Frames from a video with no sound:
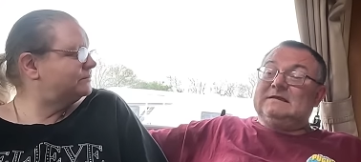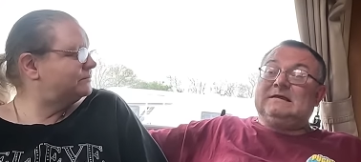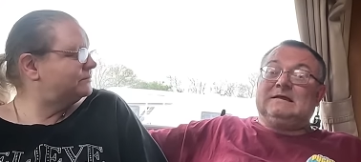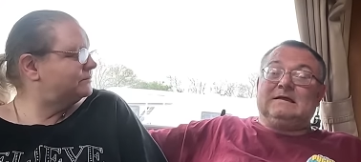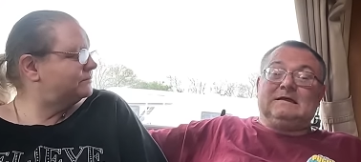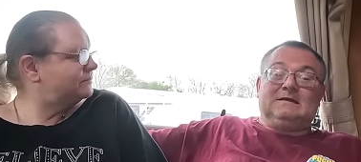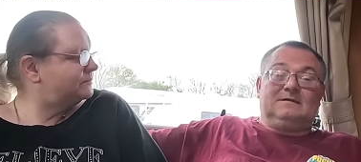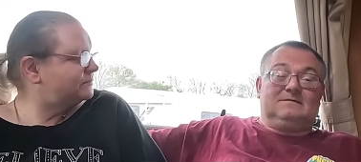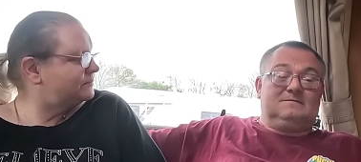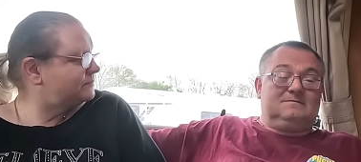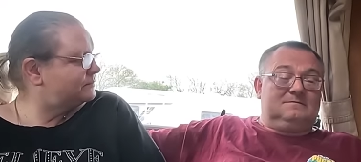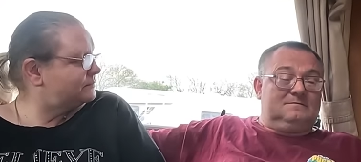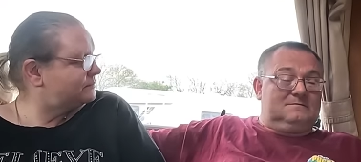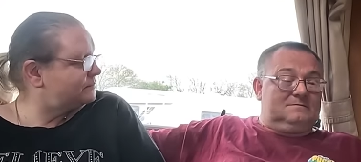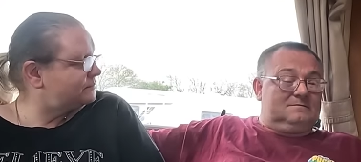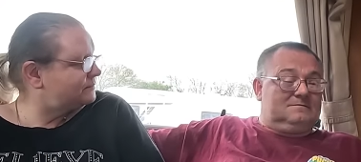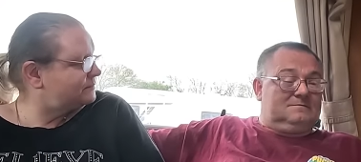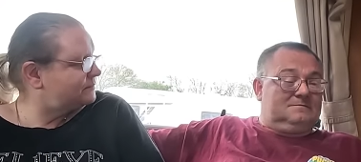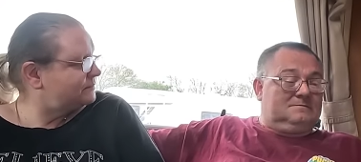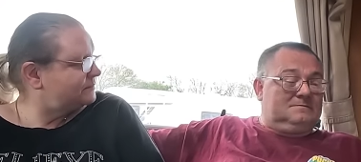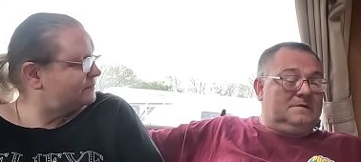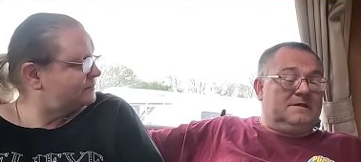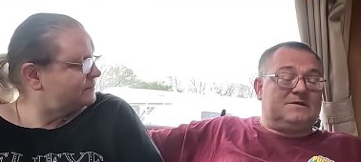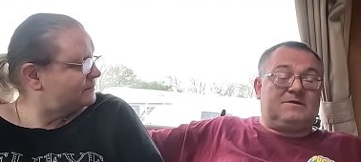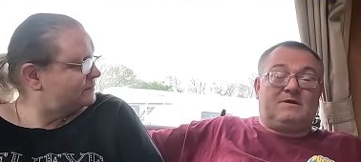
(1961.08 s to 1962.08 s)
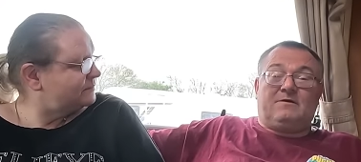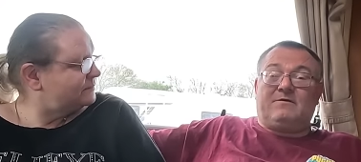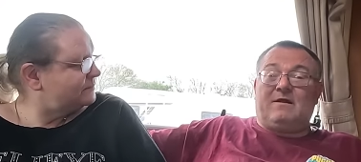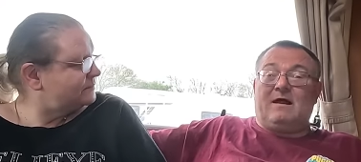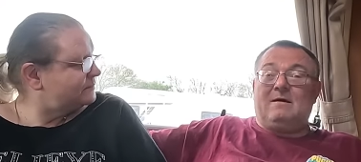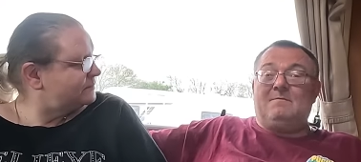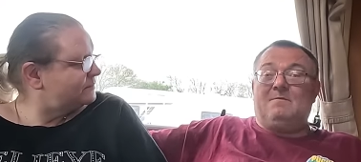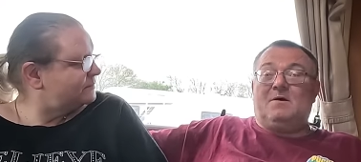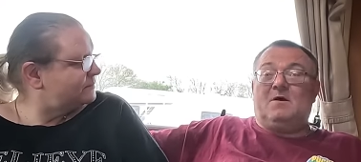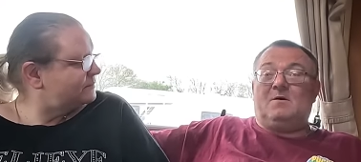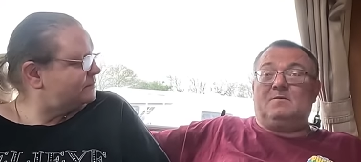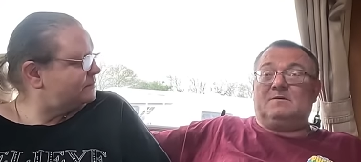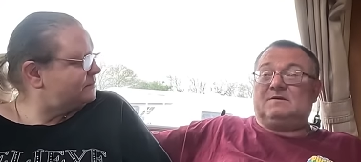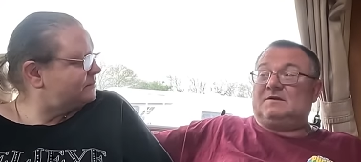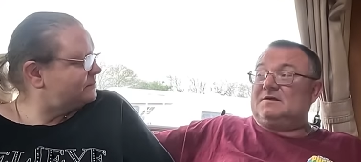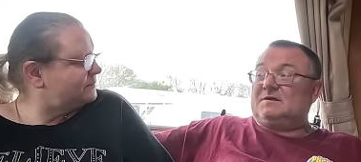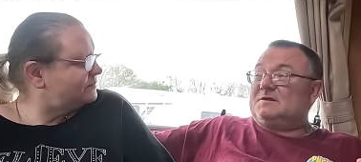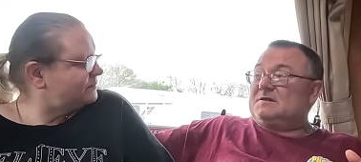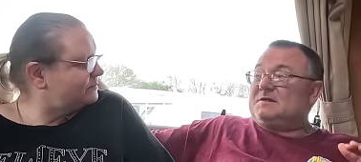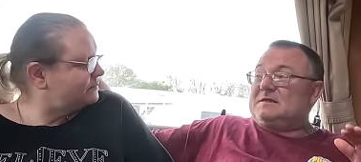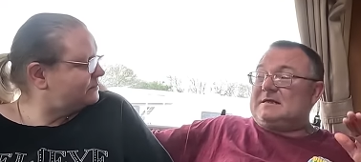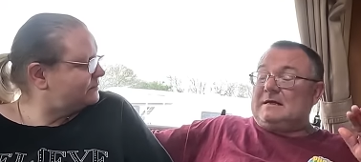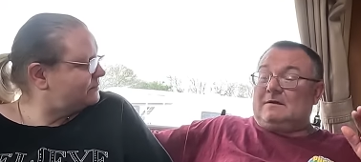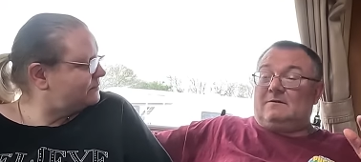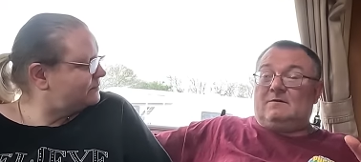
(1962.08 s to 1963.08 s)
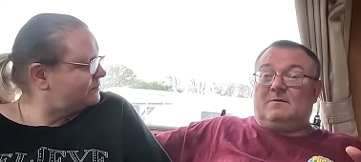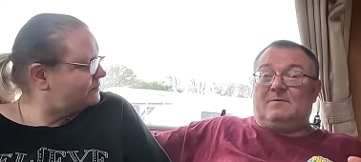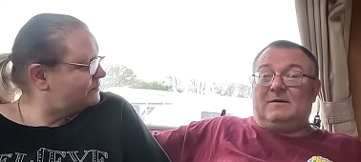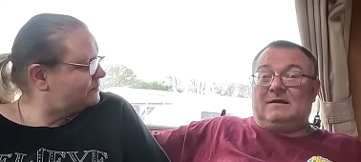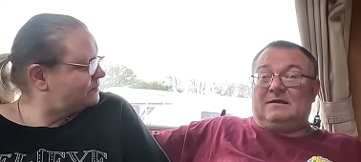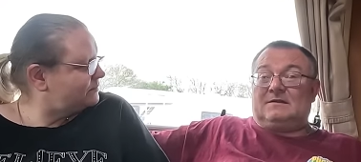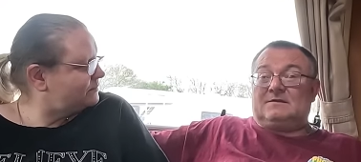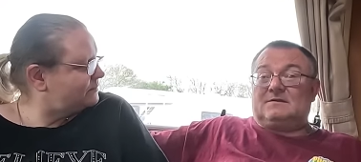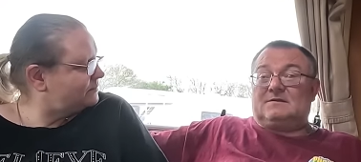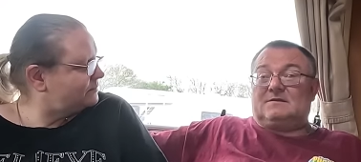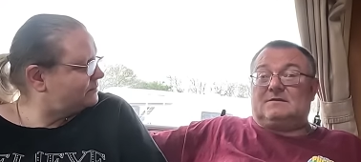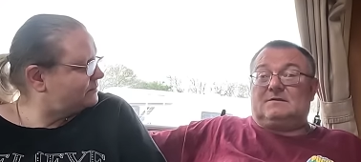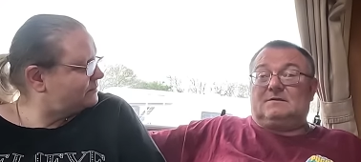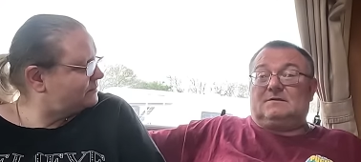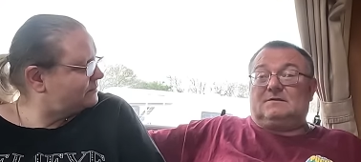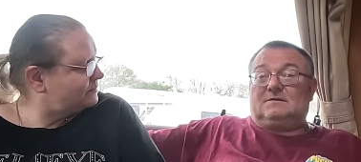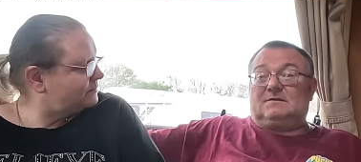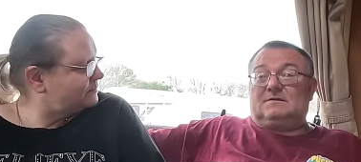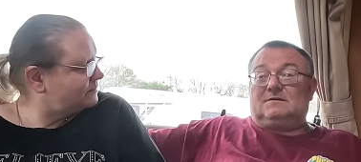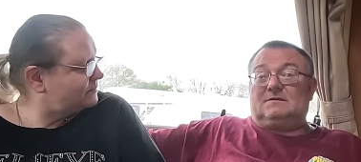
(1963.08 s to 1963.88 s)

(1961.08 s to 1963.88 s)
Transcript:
Speaker 1: Yeah, it's all right moment because it's counterbalanced.